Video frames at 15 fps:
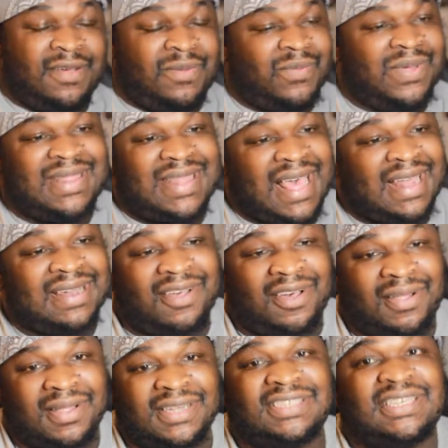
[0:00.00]
With that
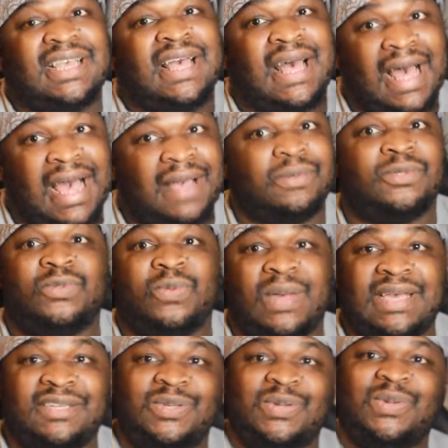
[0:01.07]
knowledge, I was
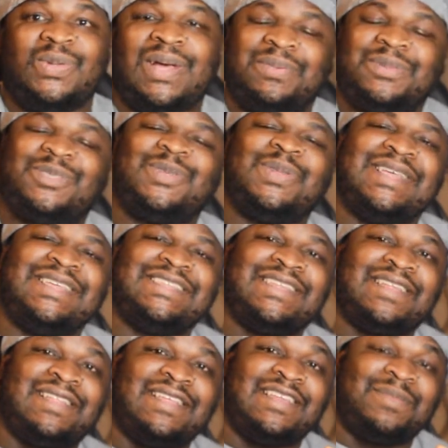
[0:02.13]
too lazy to
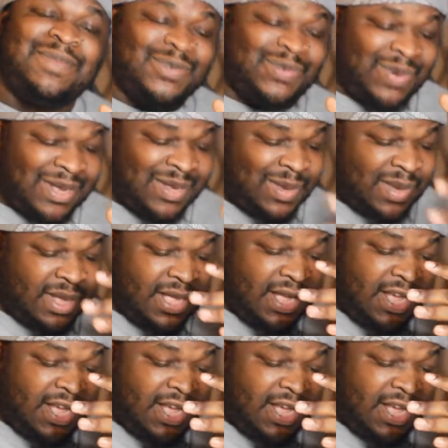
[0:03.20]
clean them as well.